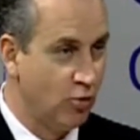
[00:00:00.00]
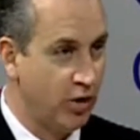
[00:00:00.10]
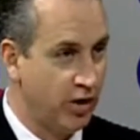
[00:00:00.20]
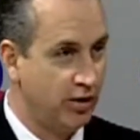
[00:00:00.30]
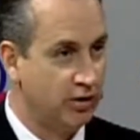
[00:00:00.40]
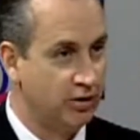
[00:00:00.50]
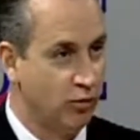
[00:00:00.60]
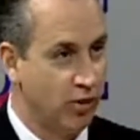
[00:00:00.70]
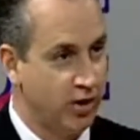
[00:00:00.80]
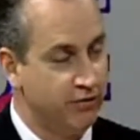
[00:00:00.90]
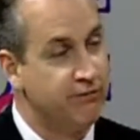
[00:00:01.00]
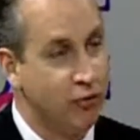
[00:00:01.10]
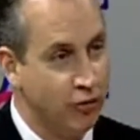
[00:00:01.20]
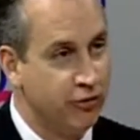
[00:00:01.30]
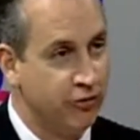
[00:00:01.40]
where
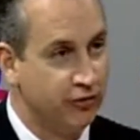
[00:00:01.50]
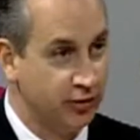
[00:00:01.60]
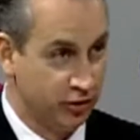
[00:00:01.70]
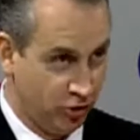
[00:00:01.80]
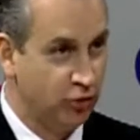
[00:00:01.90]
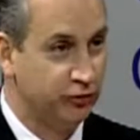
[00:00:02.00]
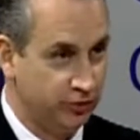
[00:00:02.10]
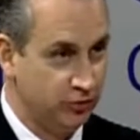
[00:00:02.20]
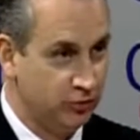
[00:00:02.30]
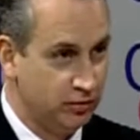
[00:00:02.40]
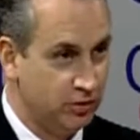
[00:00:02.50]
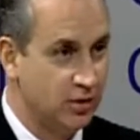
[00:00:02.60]
foreigners go to